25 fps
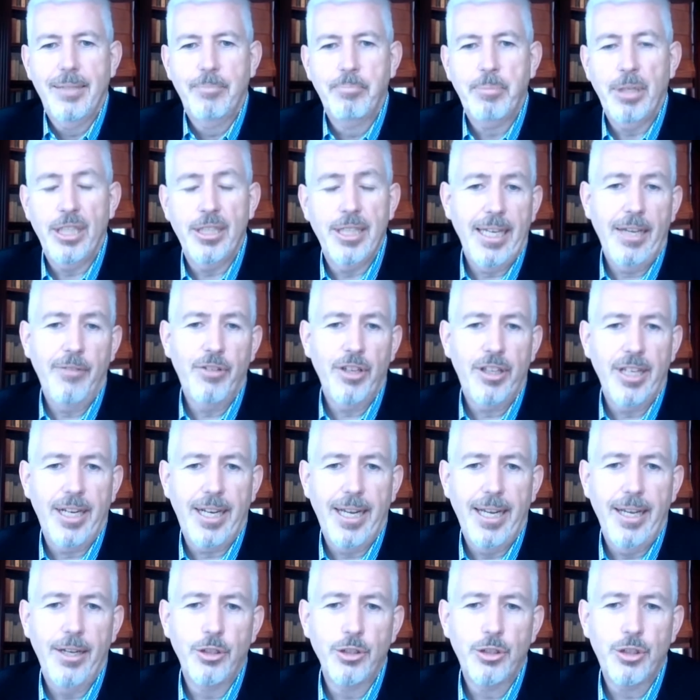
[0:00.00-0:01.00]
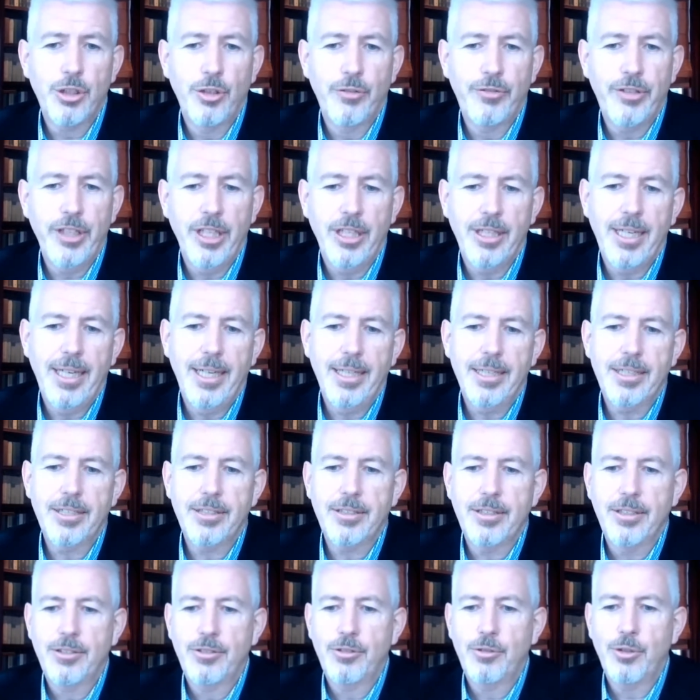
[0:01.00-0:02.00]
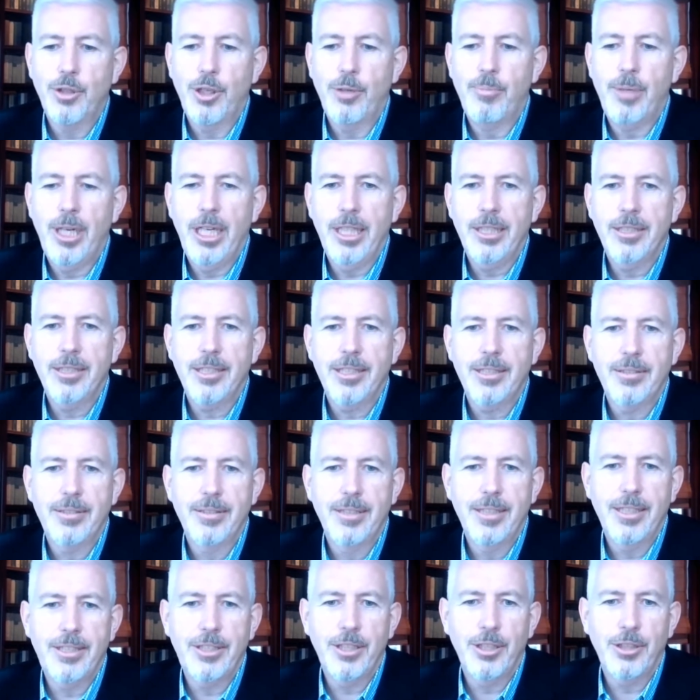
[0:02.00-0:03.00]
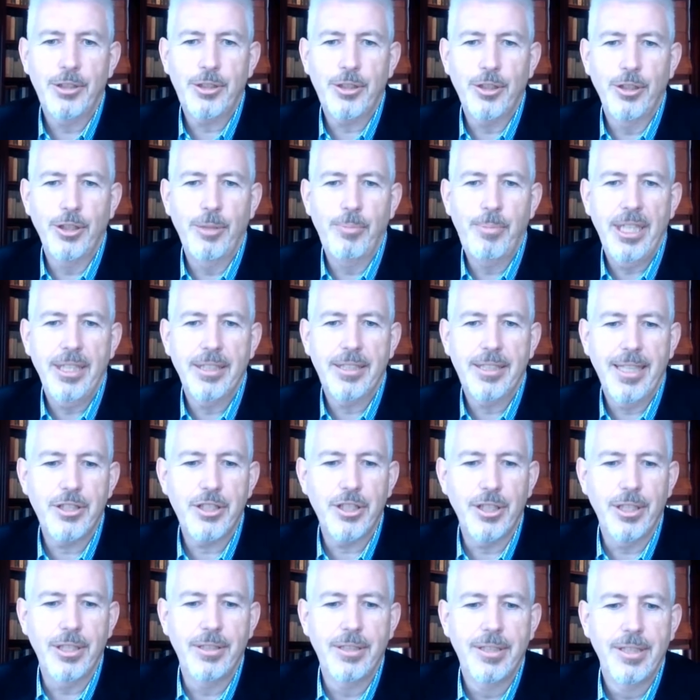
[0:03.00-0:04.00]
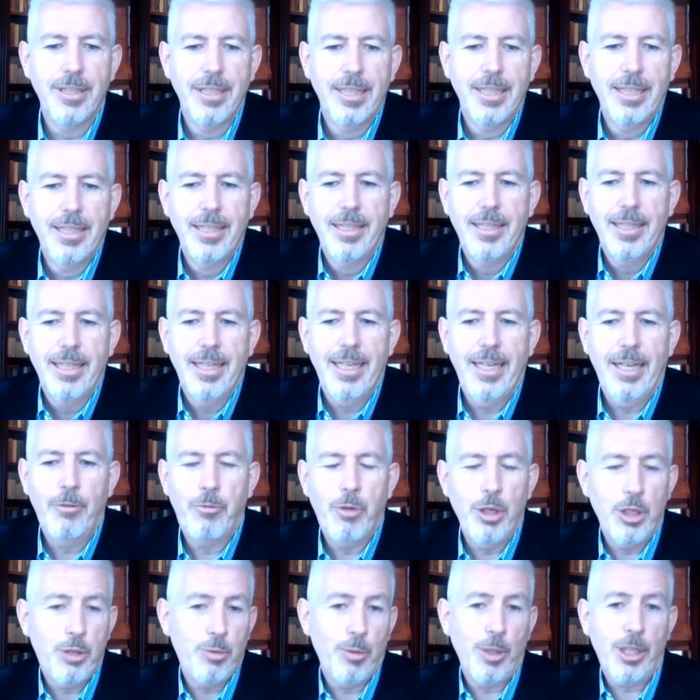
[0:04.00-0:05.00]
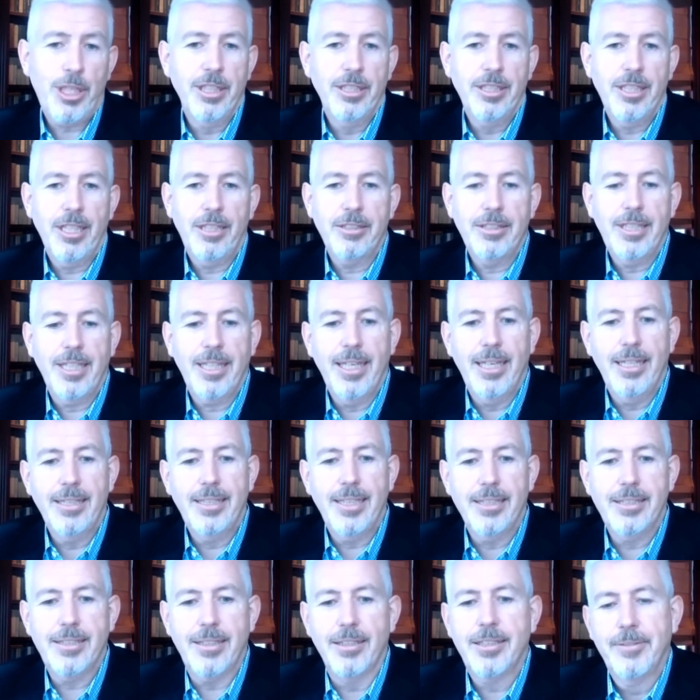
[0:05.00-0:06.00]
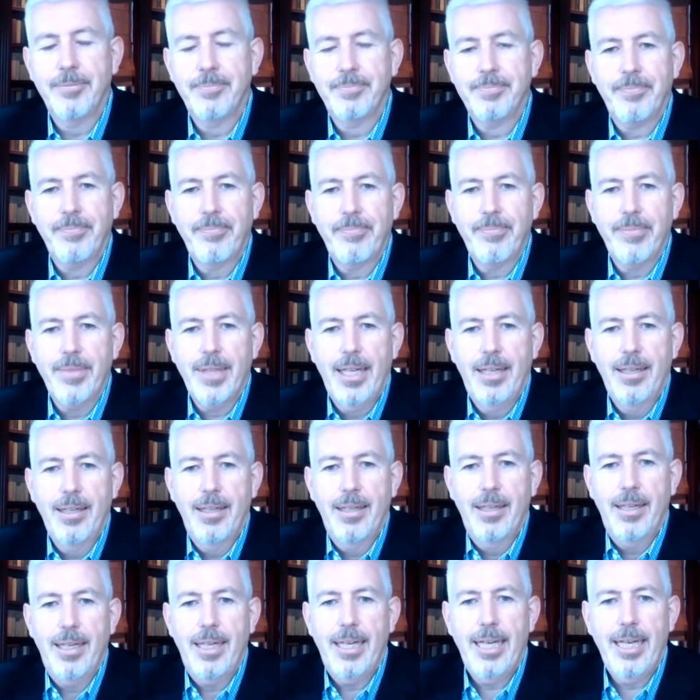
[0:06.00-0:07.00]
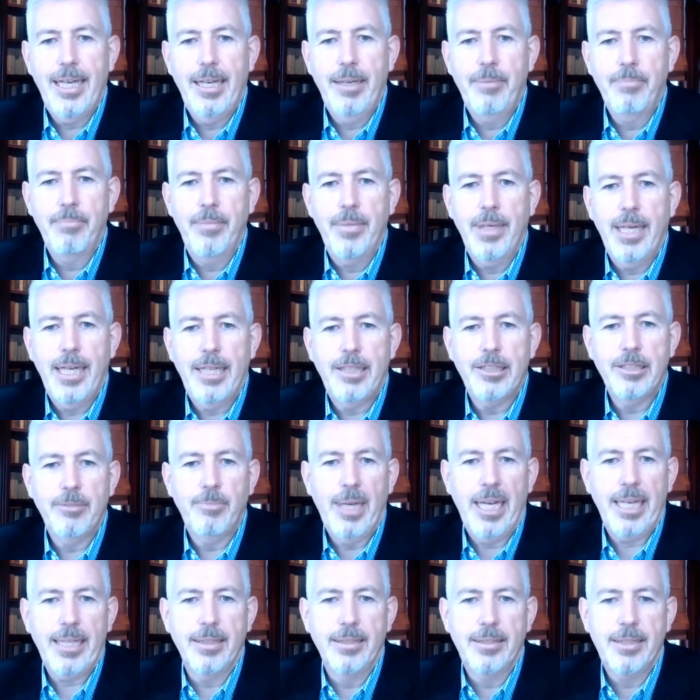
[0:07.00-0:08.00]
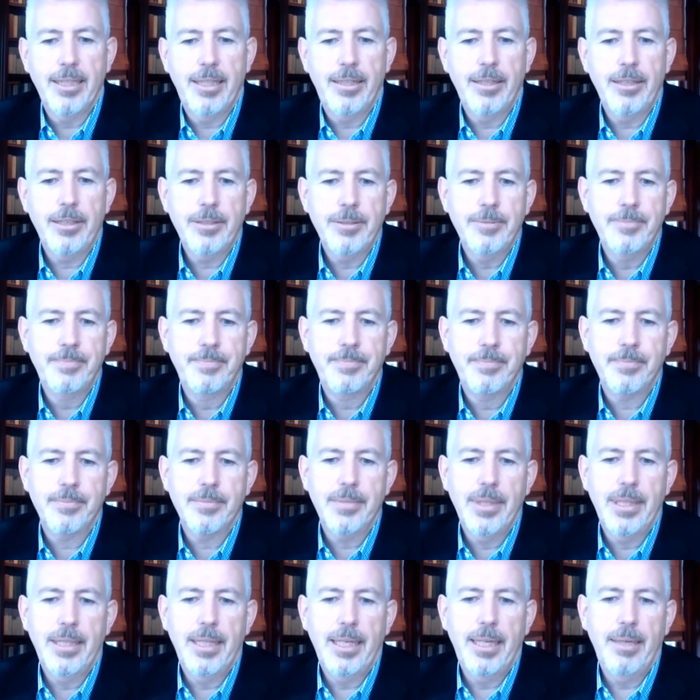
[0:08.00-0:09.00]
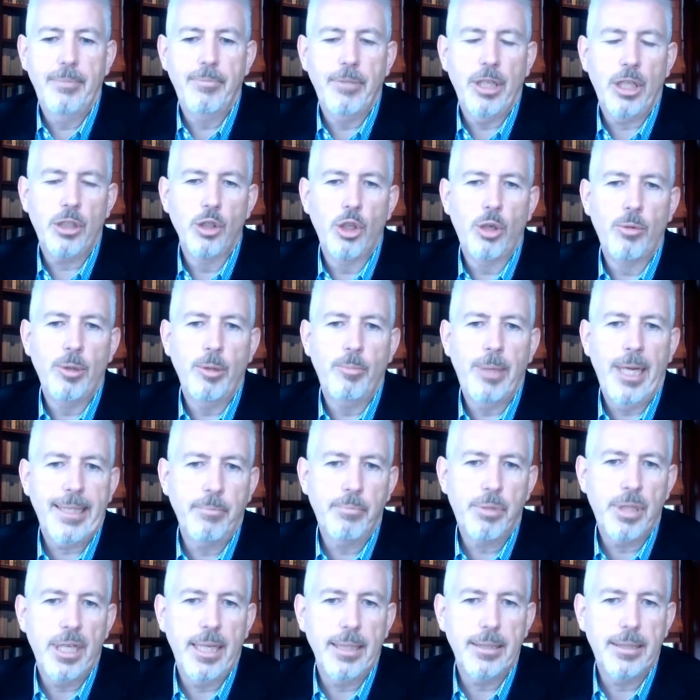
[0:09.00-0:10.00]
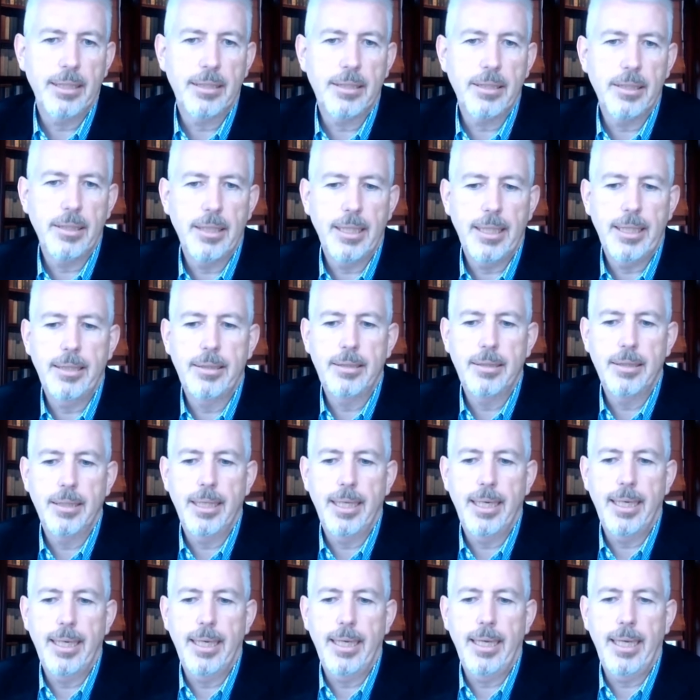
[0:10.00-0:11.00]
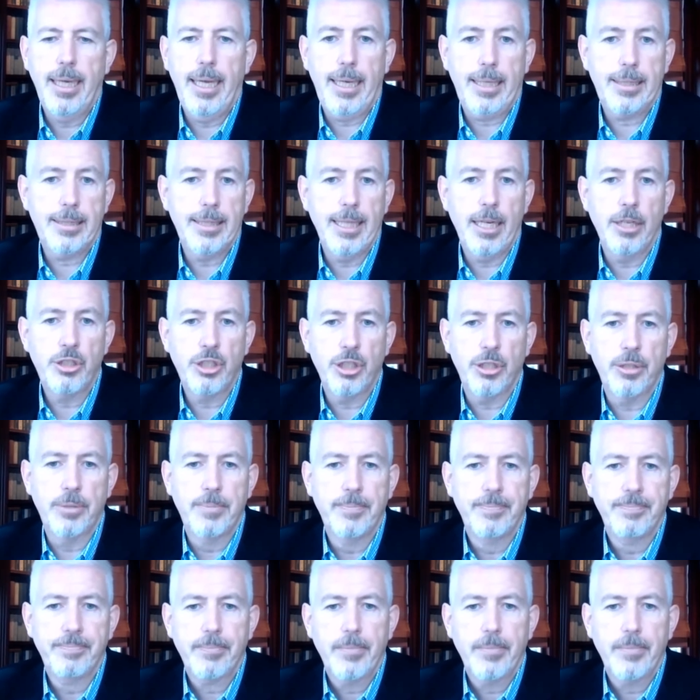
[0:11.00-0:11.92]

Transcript: But like everything else over the last 12 months, this is going to be a session which we're conducting at a distance. I'm Alan McIntyre, and I'm the Global Banking Practice Lead at Accenture.